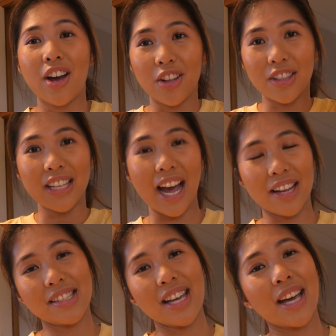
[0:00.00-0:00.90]
on the
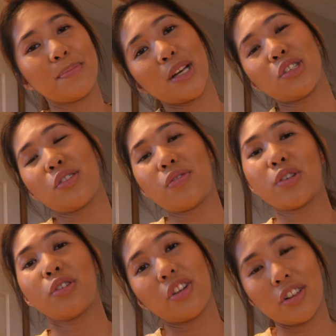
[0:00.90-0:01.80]
outside makes you
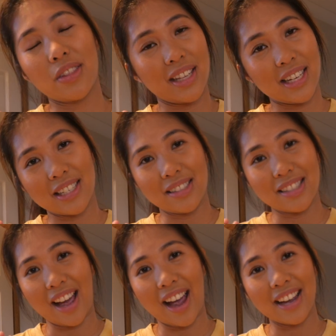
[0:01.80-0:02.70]
feel good on the
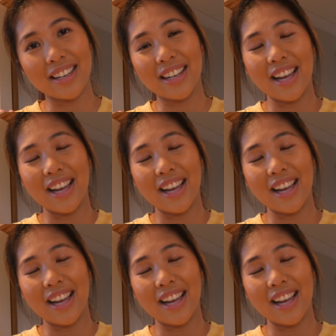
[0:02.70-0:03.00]
inside.